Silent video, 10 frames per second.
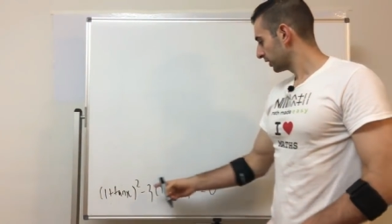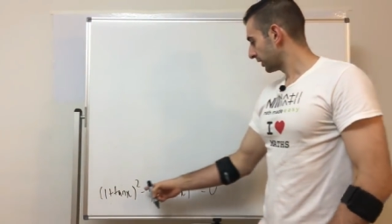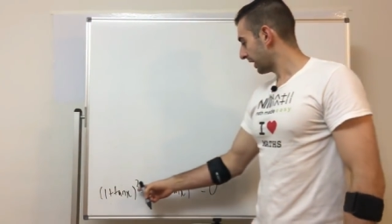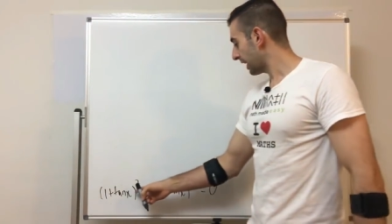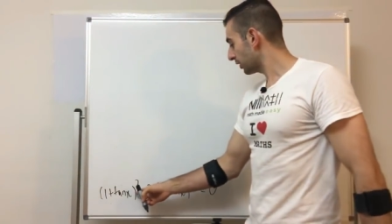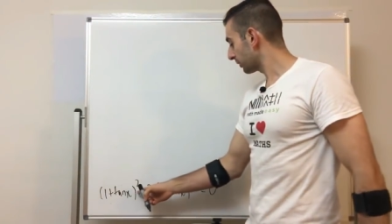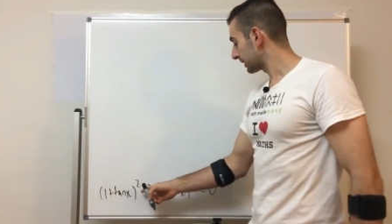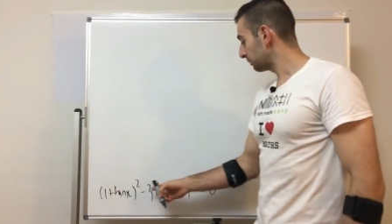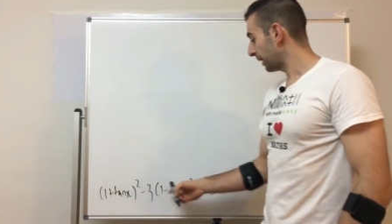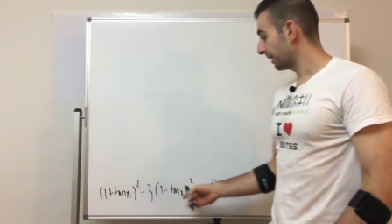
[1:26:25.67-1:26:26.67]
So now to
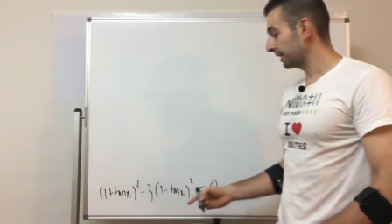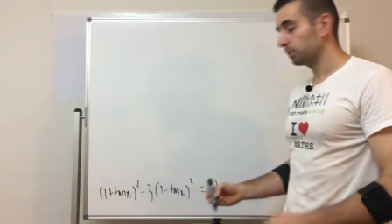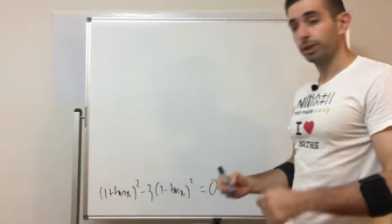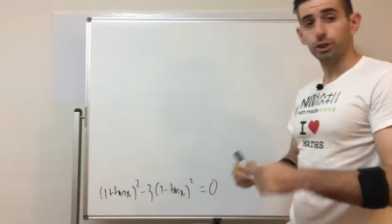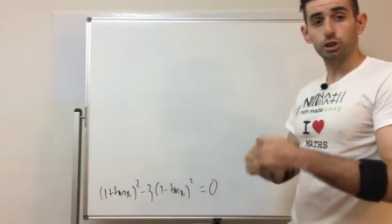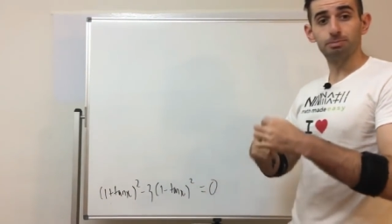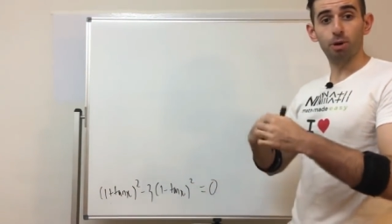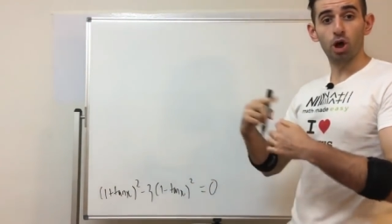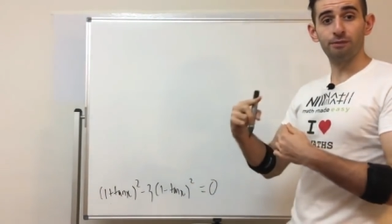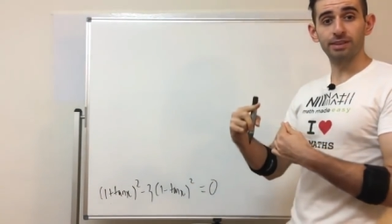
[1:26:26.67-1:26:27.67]
expand this, we can use
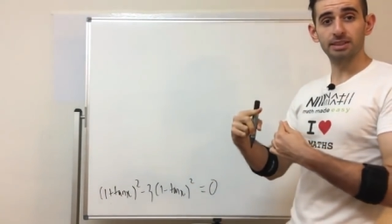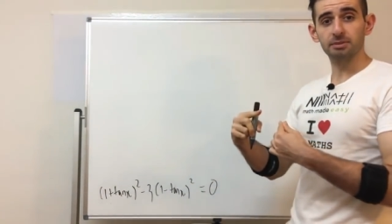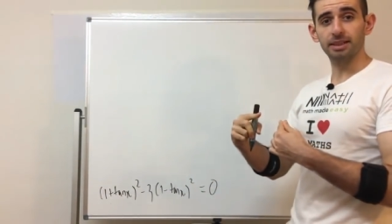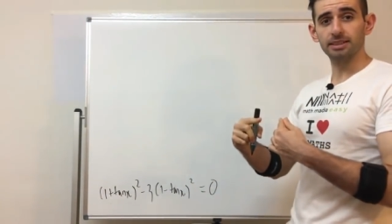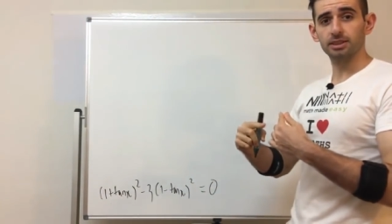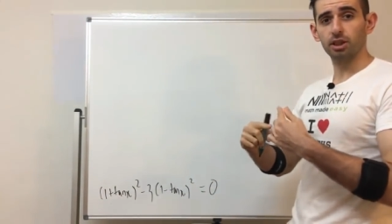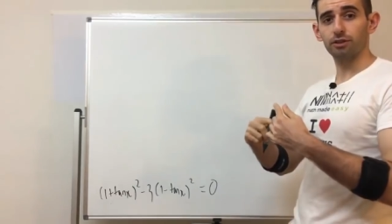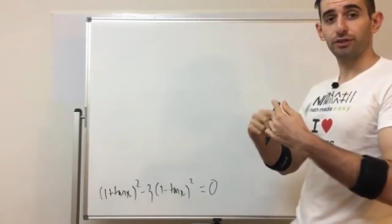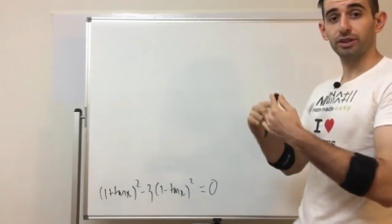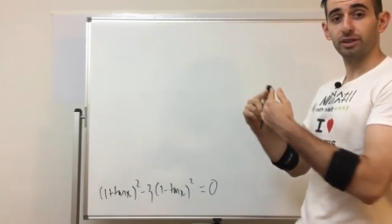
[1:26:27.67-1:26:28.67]
perfect squares. So
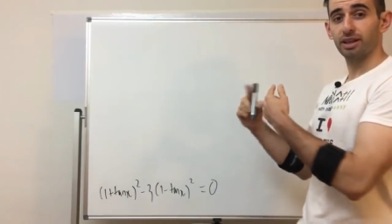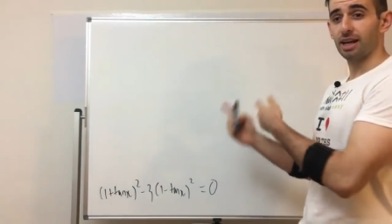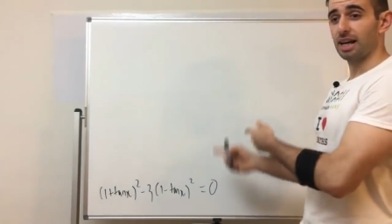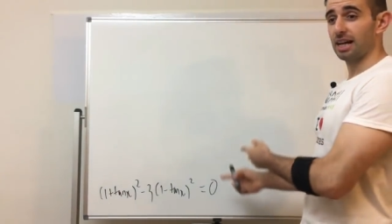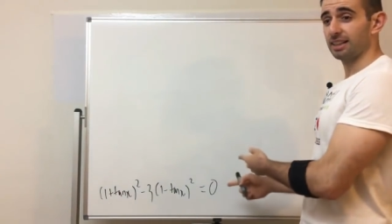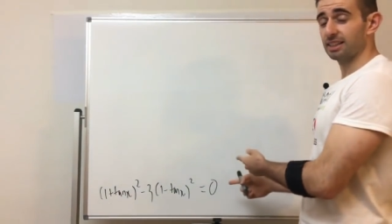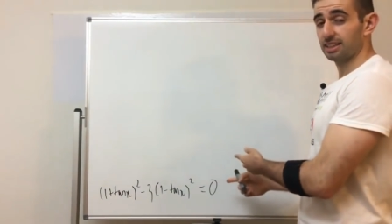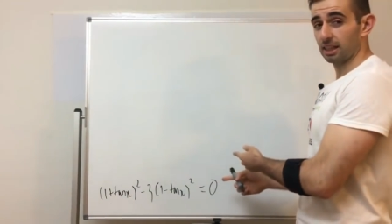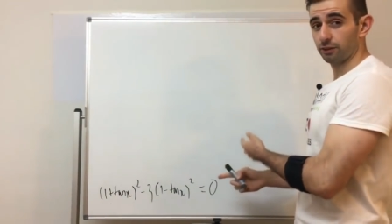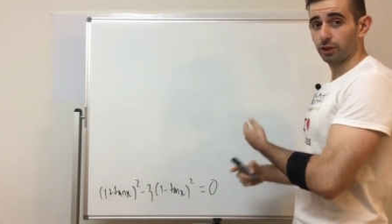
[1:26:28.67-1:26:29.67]
if you're at
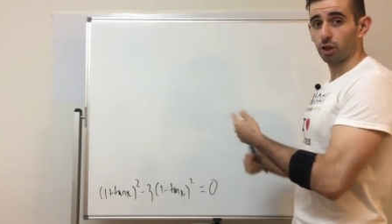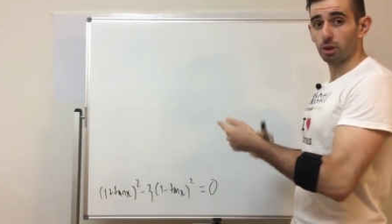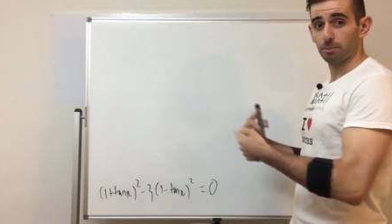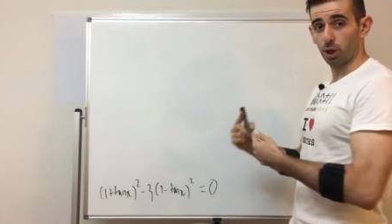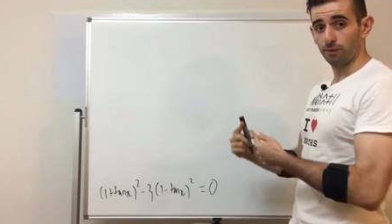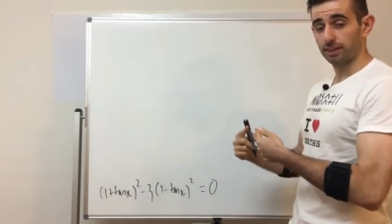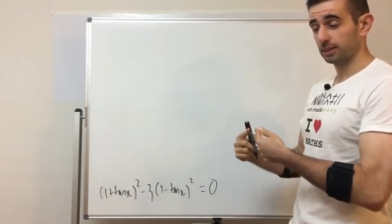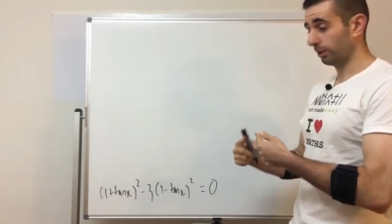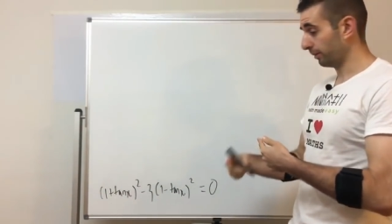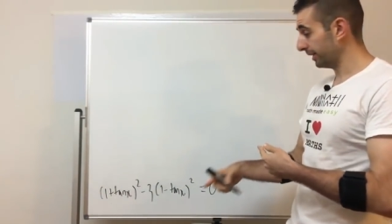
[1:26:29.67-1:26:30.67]
this level, you know what a perfect
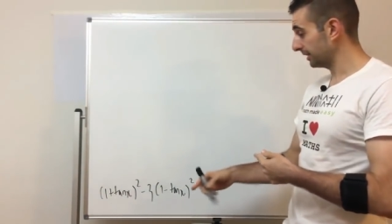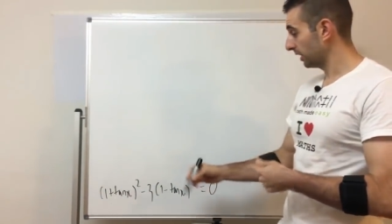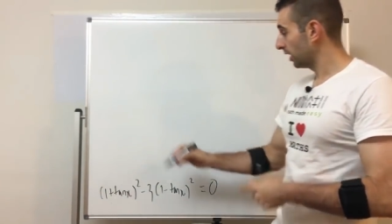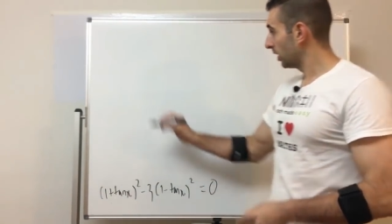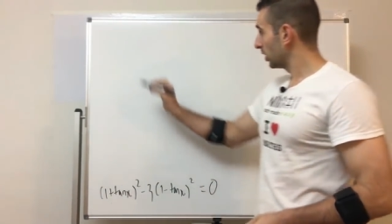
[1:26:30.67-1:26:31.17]
square is.